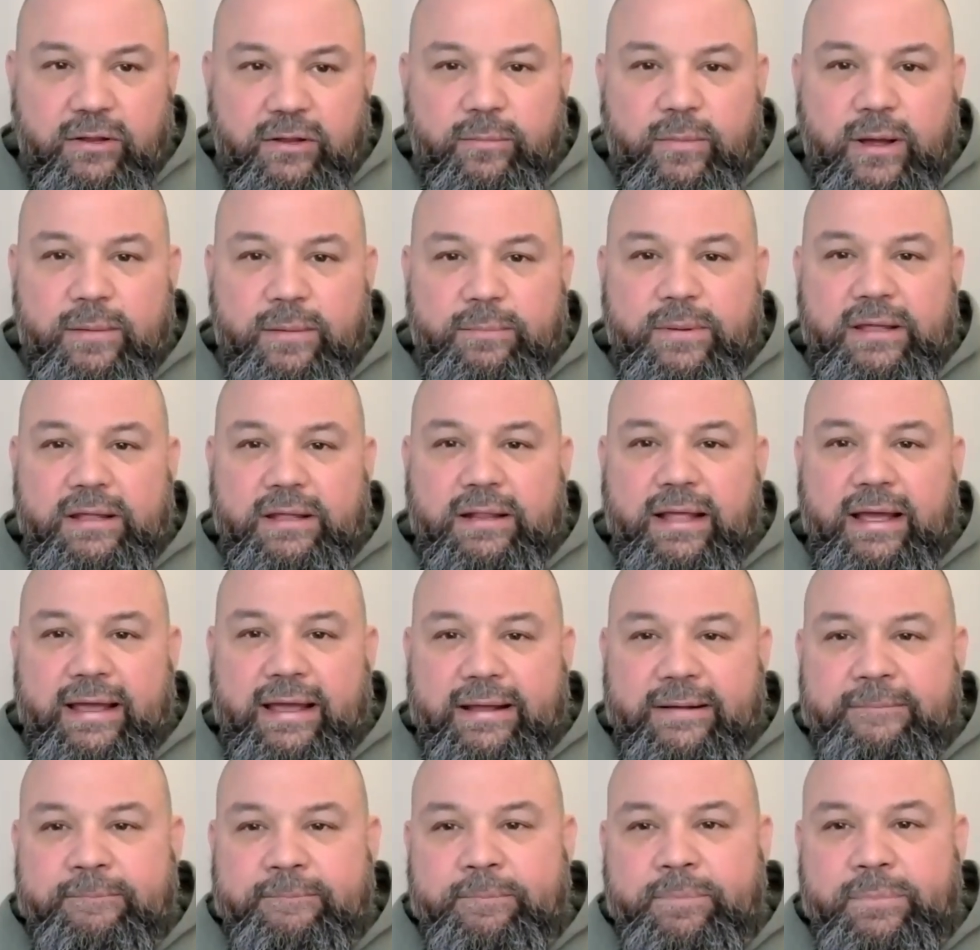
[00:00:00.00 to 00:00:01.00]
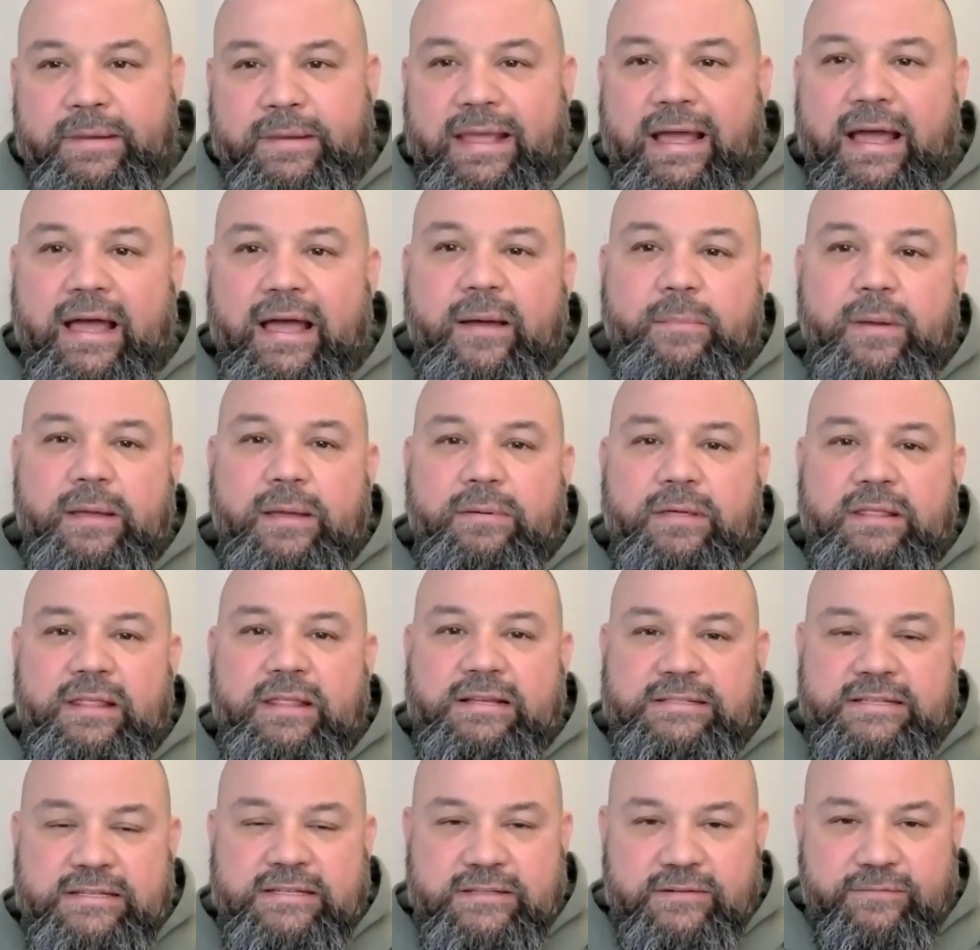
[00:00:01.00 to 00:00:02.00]
You might be like, yeah, maybe
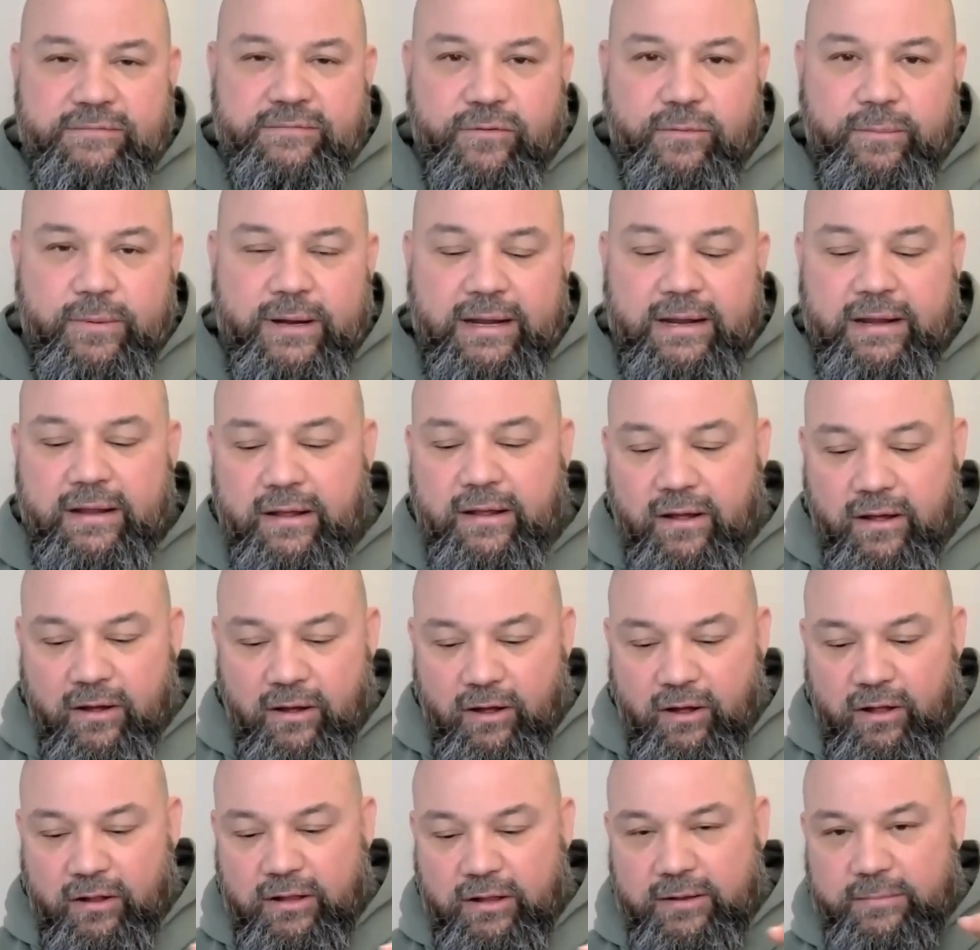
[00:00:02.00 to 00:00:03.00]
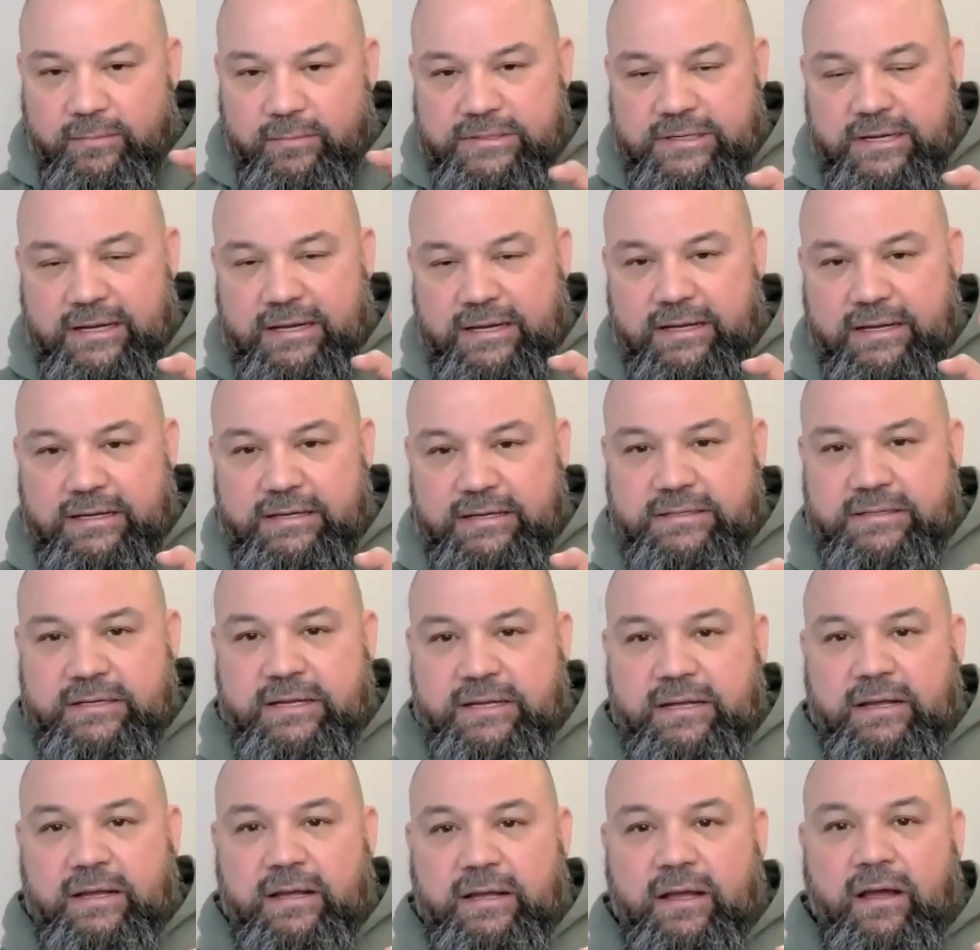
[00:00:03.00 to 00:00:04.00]
this isn't for me. All I'm saying is,
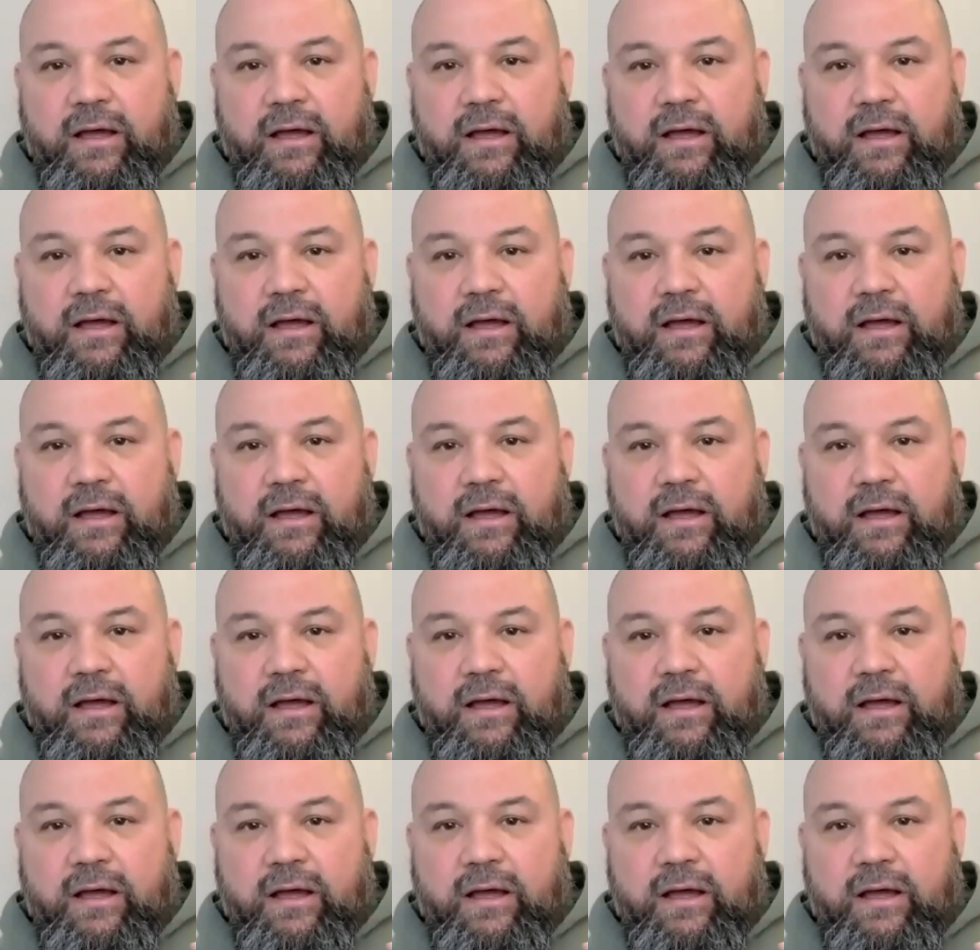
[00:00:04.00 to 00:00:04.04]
